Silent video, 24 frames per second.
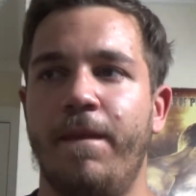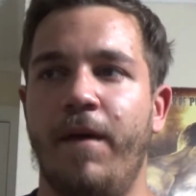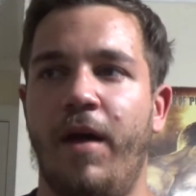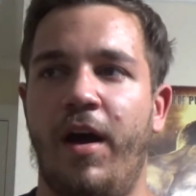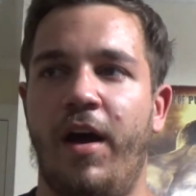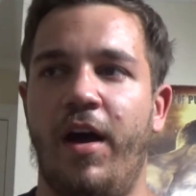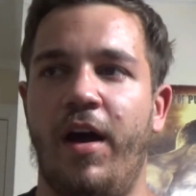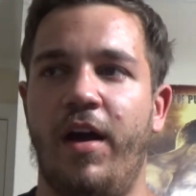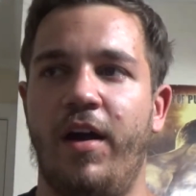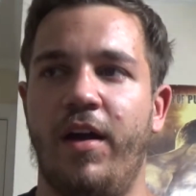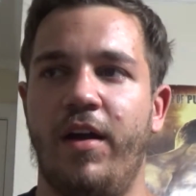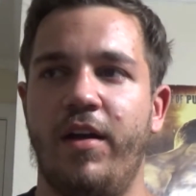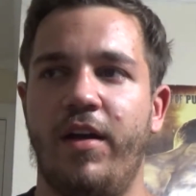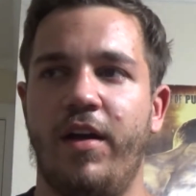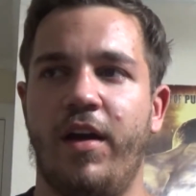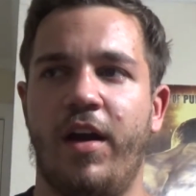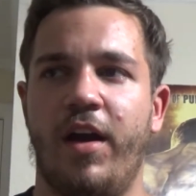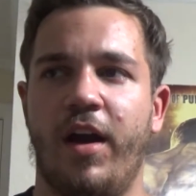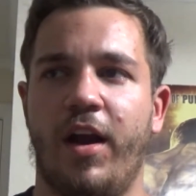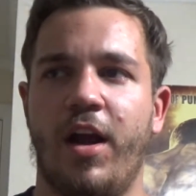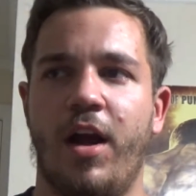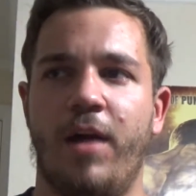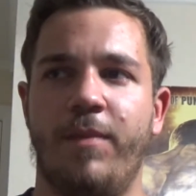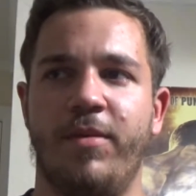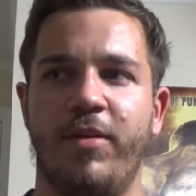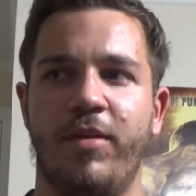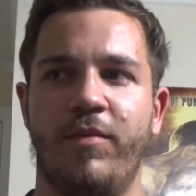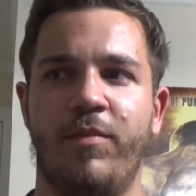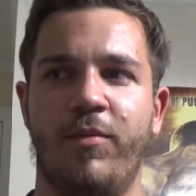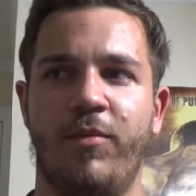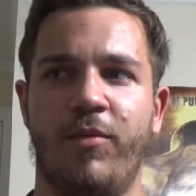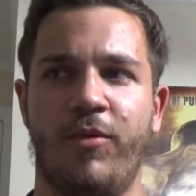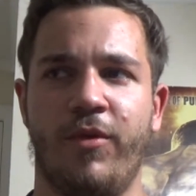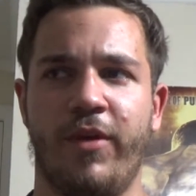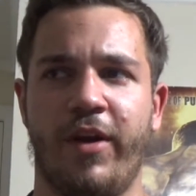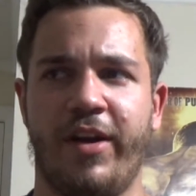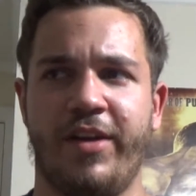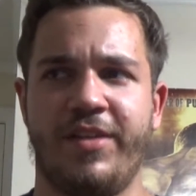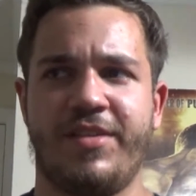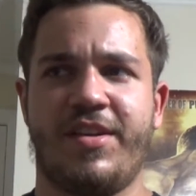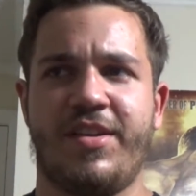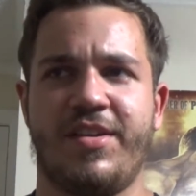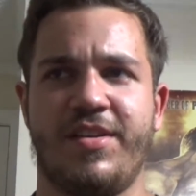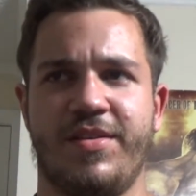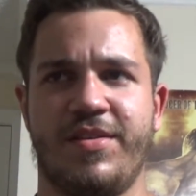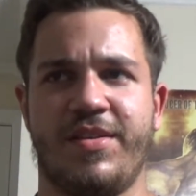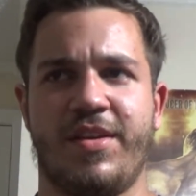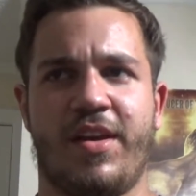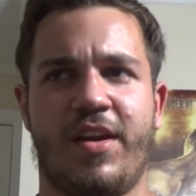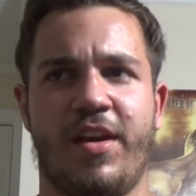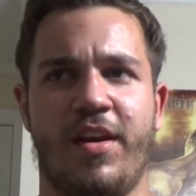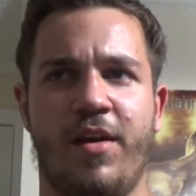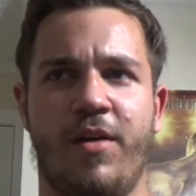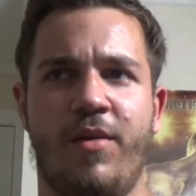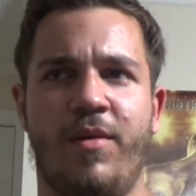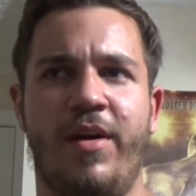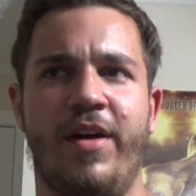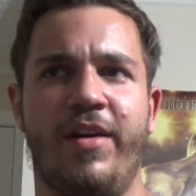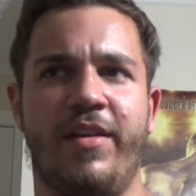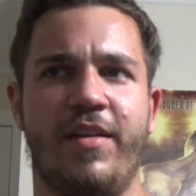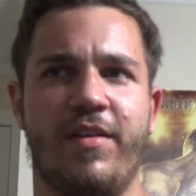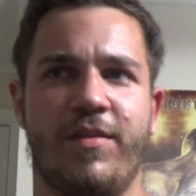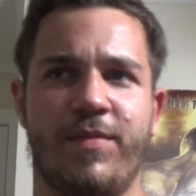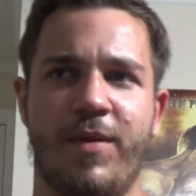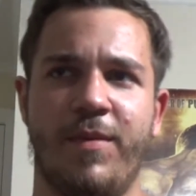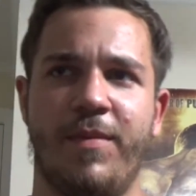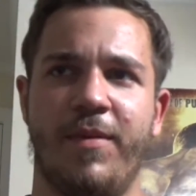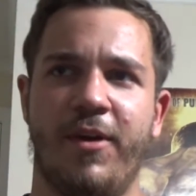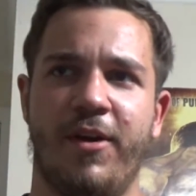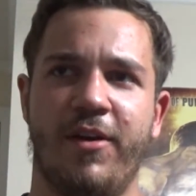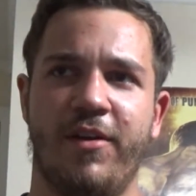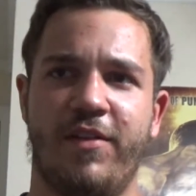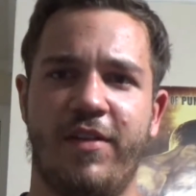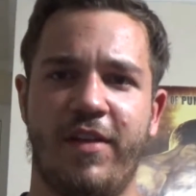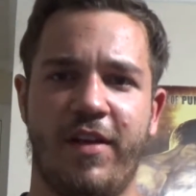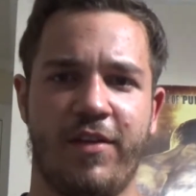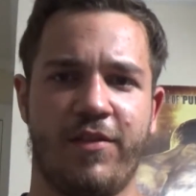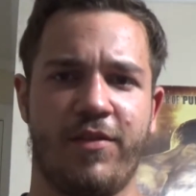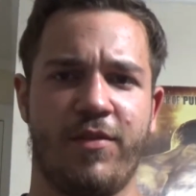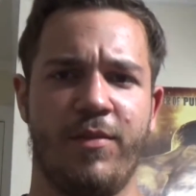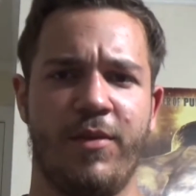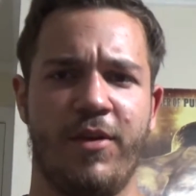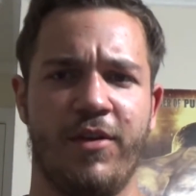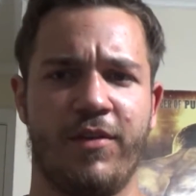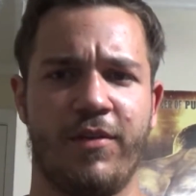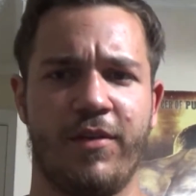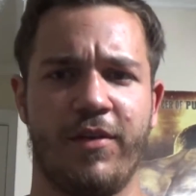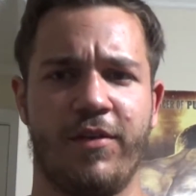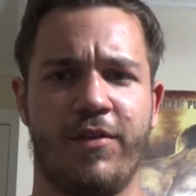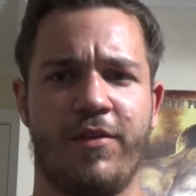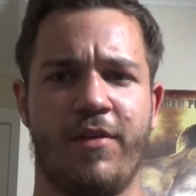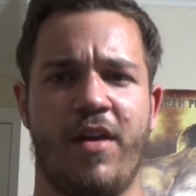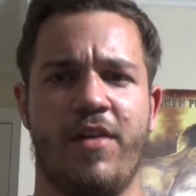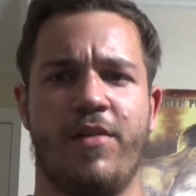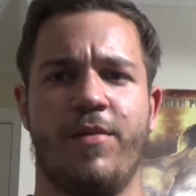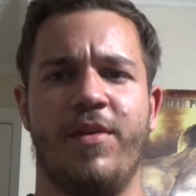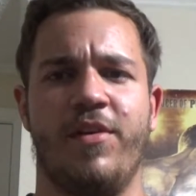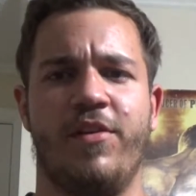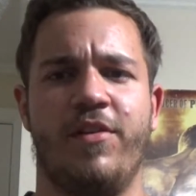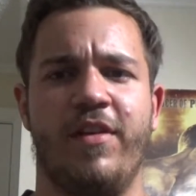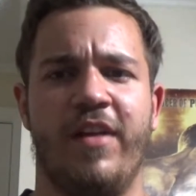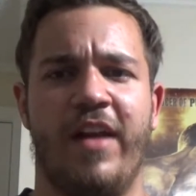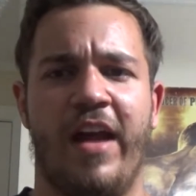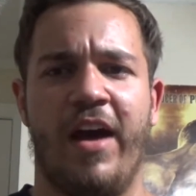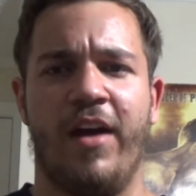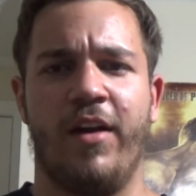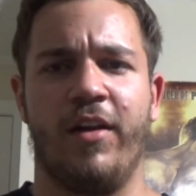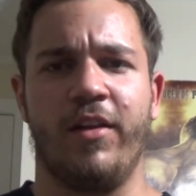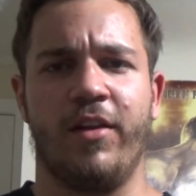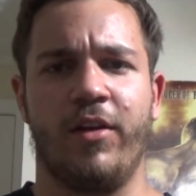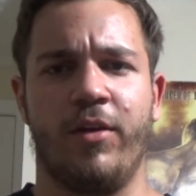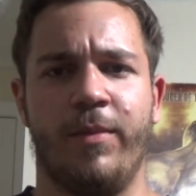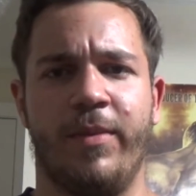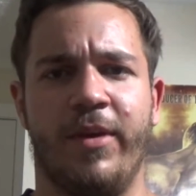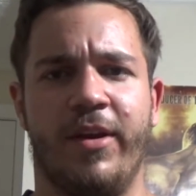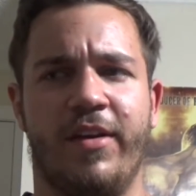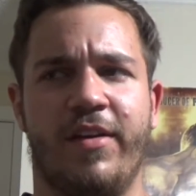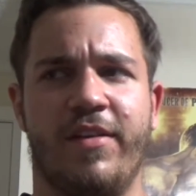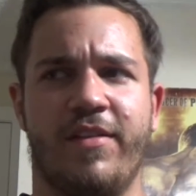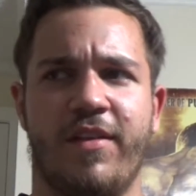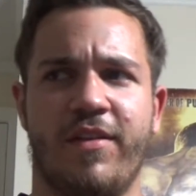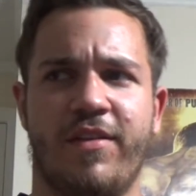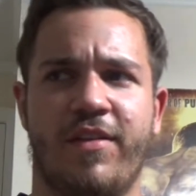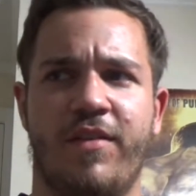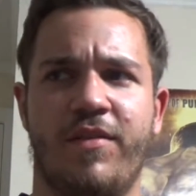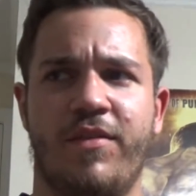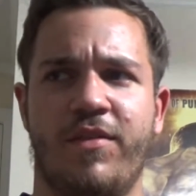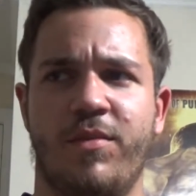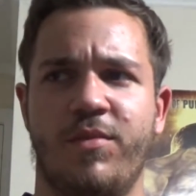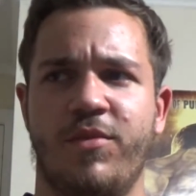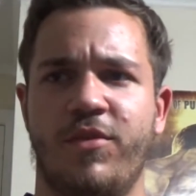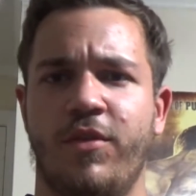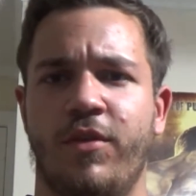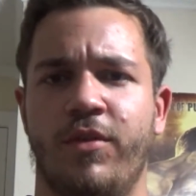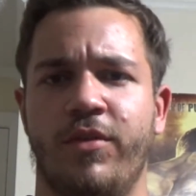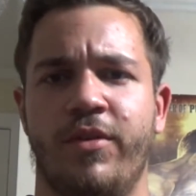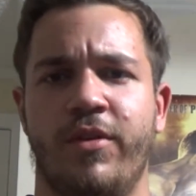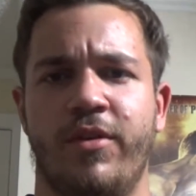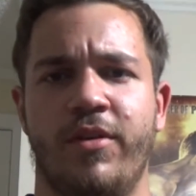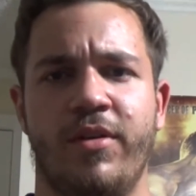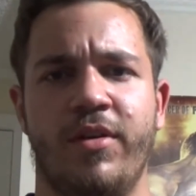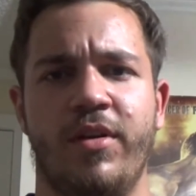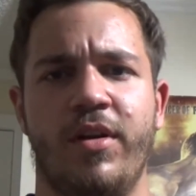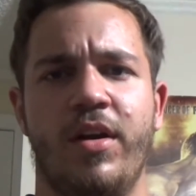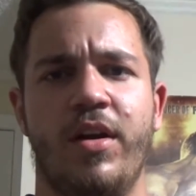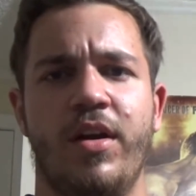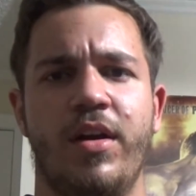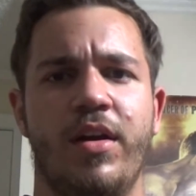uh, on a couple of mornings because I was like, you know what, this might be a good chance for me to sort of stretch my shit out a little bit because I was on some shoulder